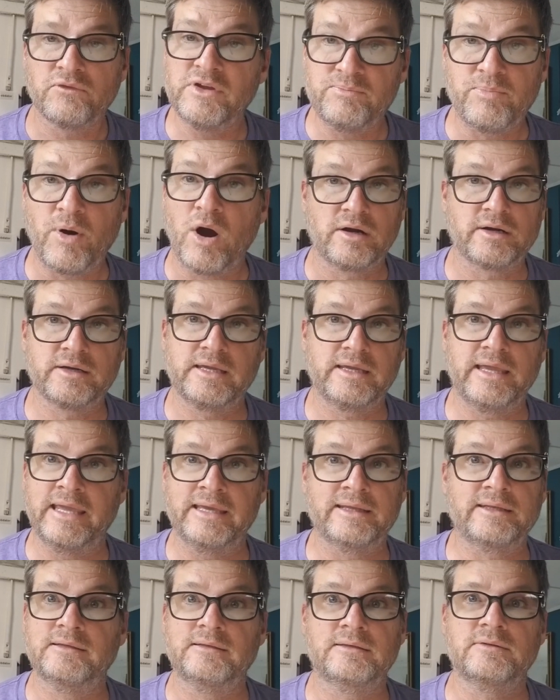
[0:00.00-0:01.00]
park
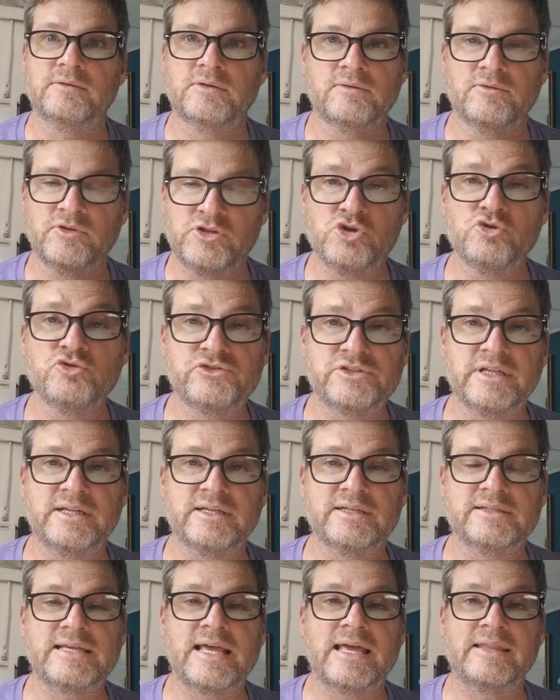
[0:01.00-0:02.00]
in Houston
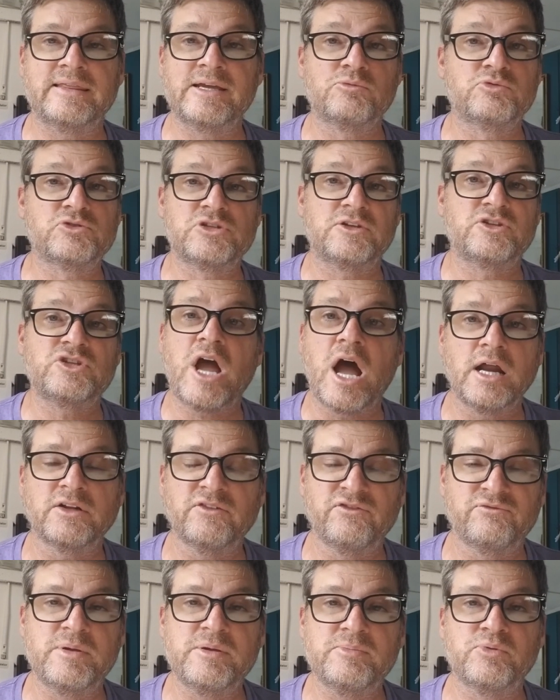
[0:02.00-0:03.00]
is there was a ton
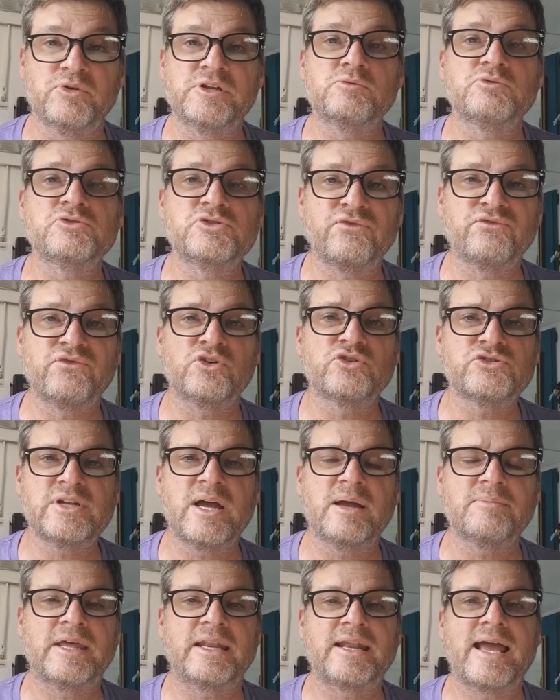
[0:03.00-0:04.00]
of people, and it was the first
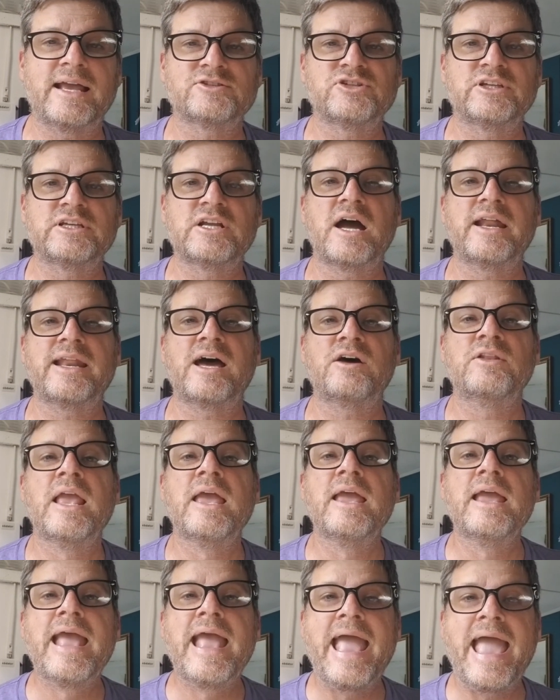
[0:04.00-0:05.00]
time that I actually got out
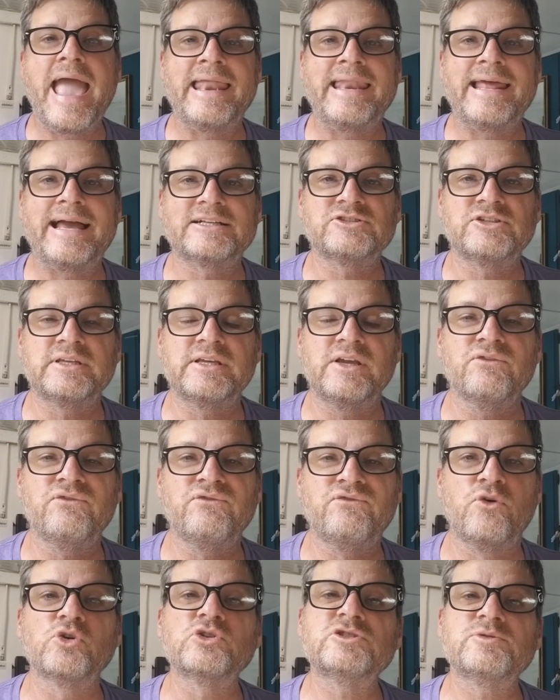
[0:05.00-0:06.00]
and actually
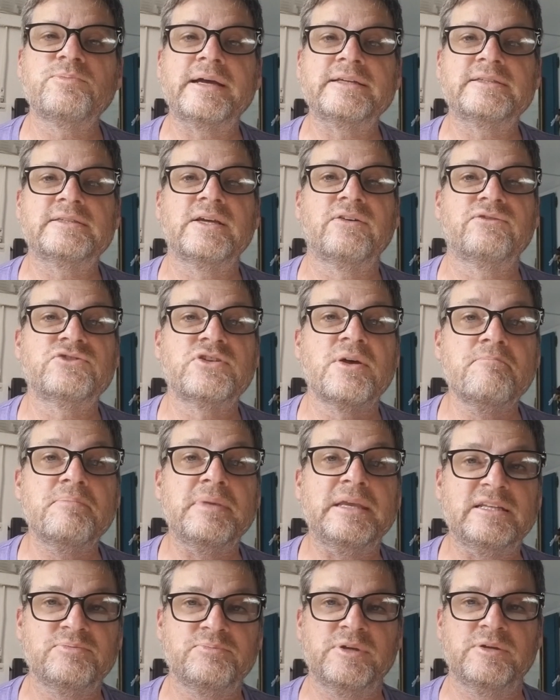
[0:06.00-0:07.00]
forced myself to
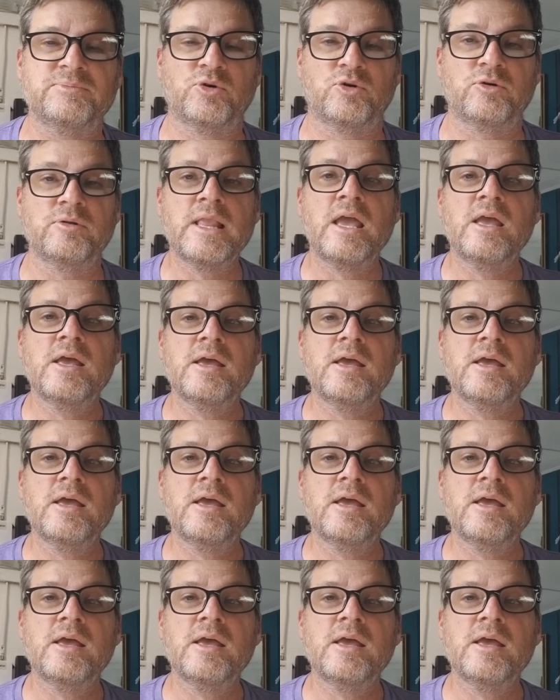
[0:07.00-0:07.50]
meet people.